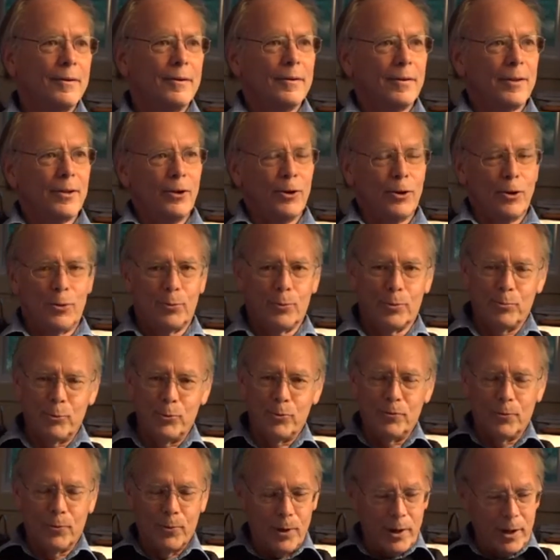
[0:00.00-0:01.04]
The earth would move
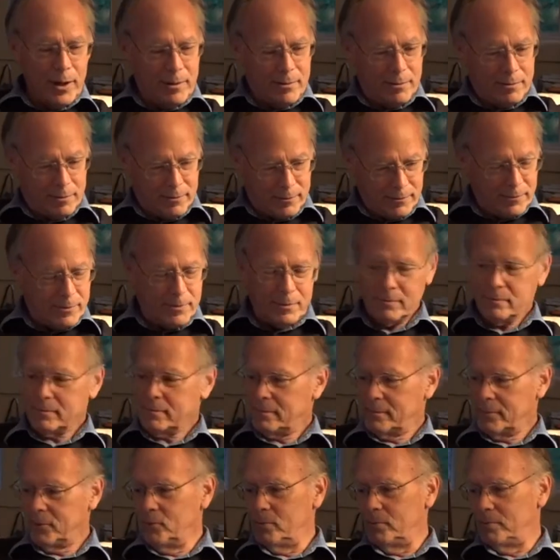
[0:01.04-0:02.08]
away. So,
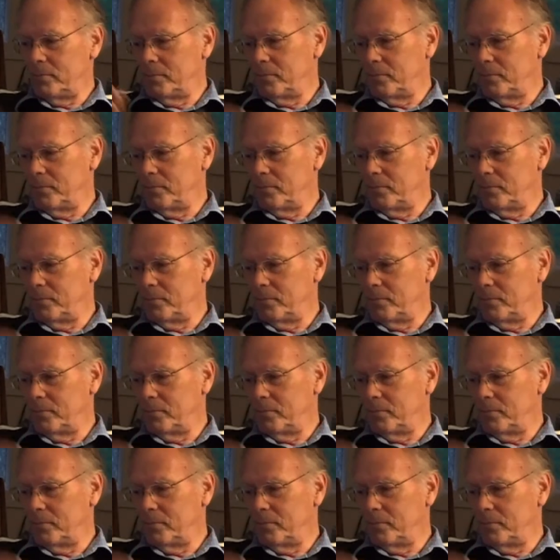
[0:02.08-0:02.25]
boom.